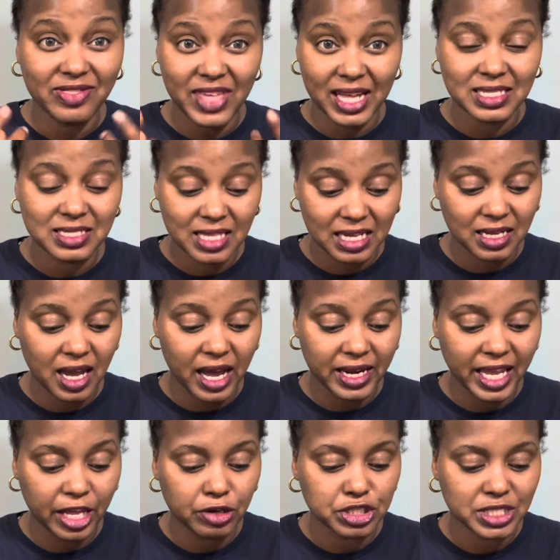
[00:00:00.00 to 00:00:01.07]
That's that kind
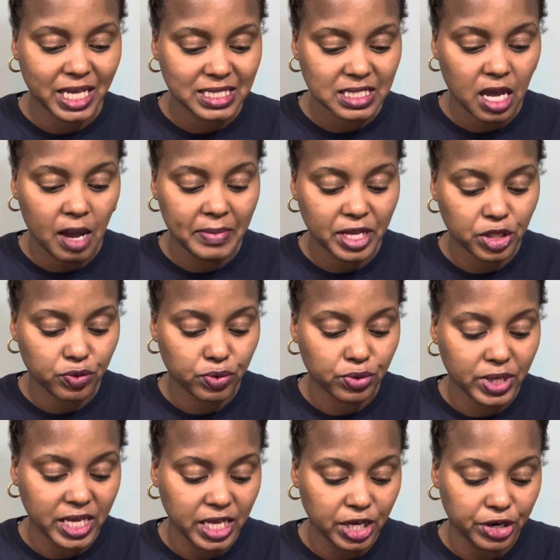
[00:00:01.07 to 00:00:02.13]
of energy that's coming through
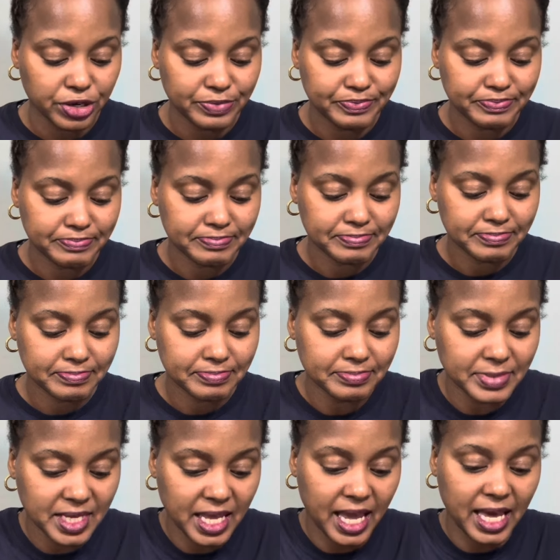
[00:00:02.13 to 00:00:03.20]
here.
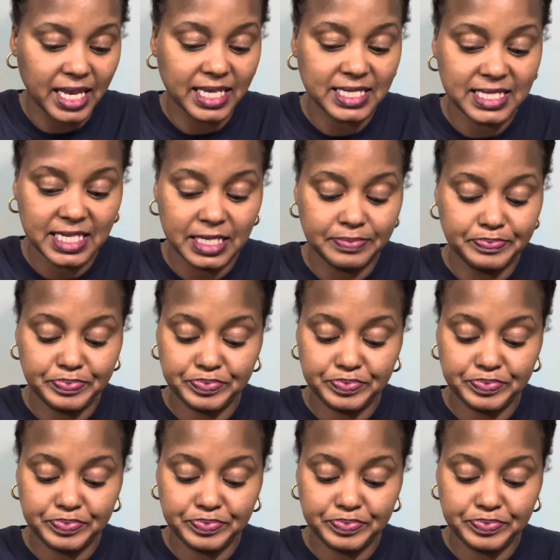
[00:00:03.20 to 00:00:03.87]
Yeah, let's see.